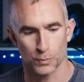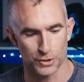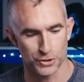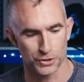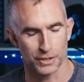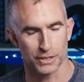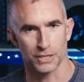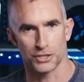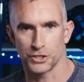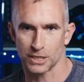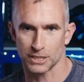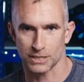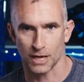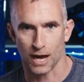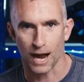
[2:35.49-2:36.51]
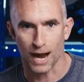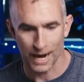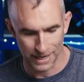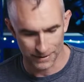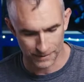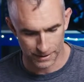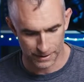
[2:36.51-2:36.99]
which you can adjust the
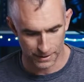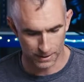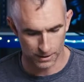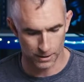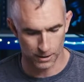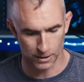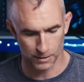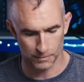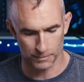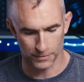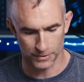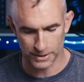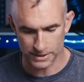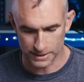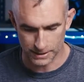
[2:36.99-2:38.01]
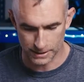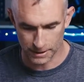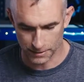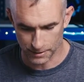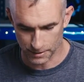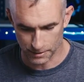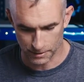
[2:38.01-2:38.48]
height of it. This is
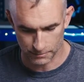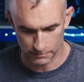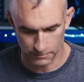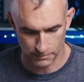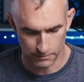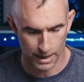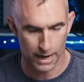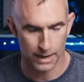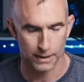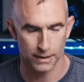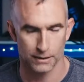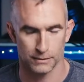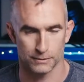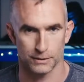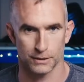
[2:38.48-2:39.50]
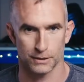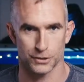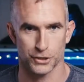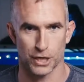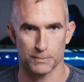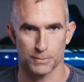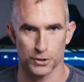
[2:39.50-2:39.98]
in the
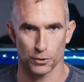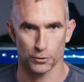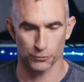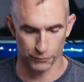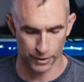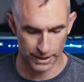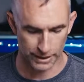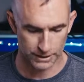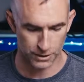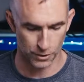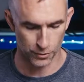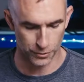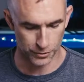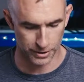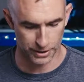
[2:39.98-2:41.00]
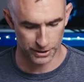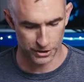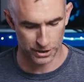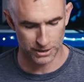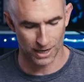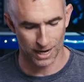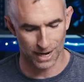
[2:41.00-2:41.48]
Shape shoulder rig, so you can
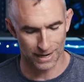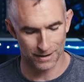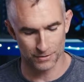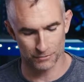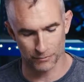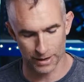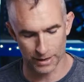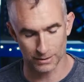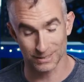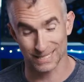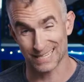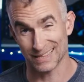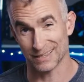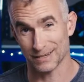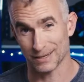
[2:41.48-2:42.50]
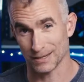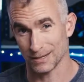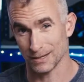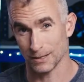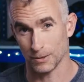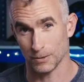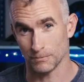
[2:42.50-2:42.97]
adjust the height of the rails in
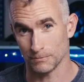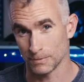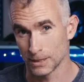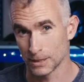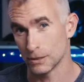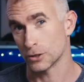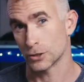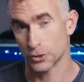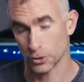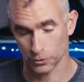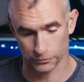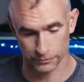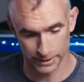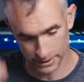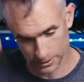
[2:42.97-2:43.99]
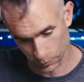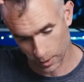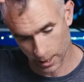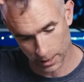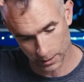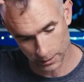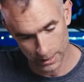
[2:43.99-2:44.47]
the shoulder rig as
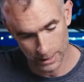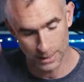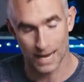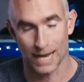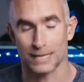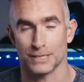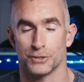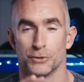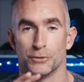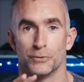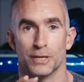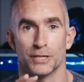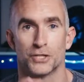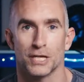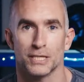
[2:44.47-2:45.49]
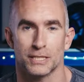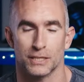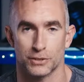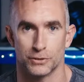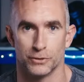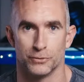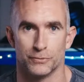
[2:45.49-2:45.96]
well as you adjust it
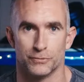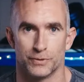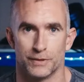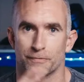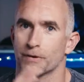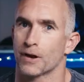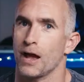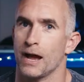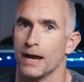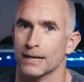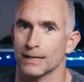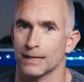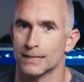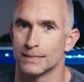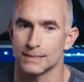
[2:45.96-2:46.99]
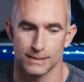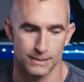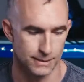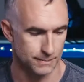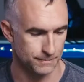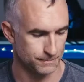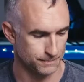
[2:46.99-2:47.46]
to different height
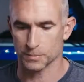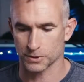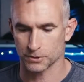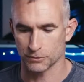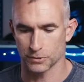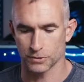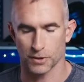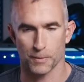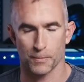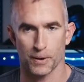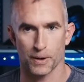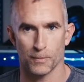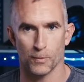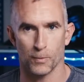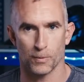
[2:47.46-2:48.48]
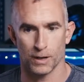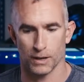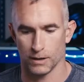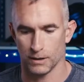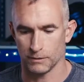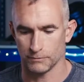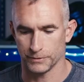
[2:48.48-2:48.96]
lenses. Top screws on the bottom
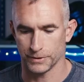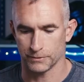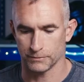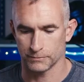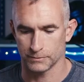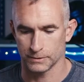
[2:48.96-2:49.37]
are, you know,